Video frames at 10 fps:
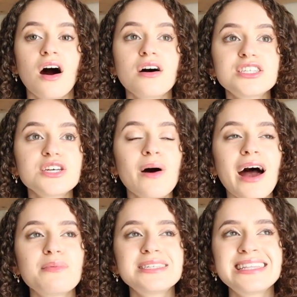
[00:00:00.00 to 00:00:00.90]
Also,
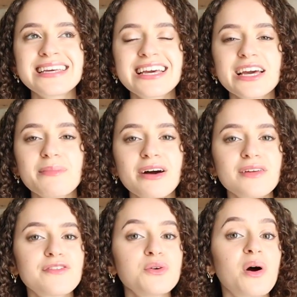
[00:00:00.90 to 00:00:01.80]
I was thinking about
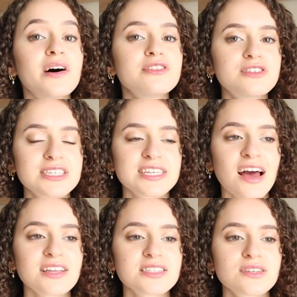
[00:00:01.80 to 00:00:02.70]
a few other
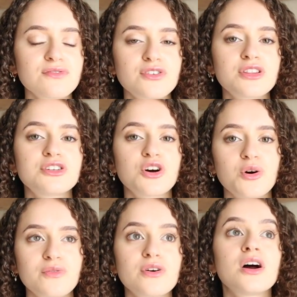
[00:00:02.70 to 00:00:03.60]
designs for
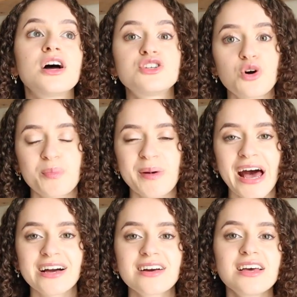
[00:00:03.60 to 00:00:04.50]
a tote
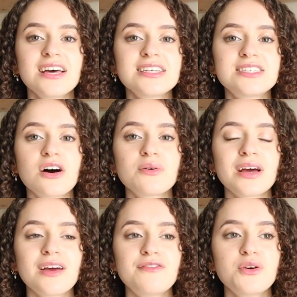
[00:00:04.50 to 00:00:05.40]
bag. So
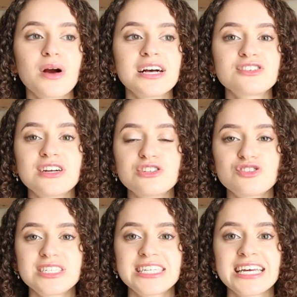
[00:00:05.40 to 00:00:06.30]
if you guys are
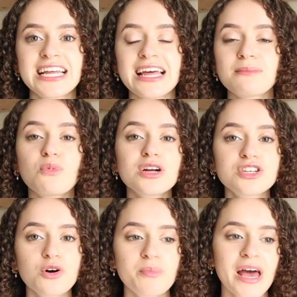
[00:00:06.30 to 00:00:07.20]
interested in more tote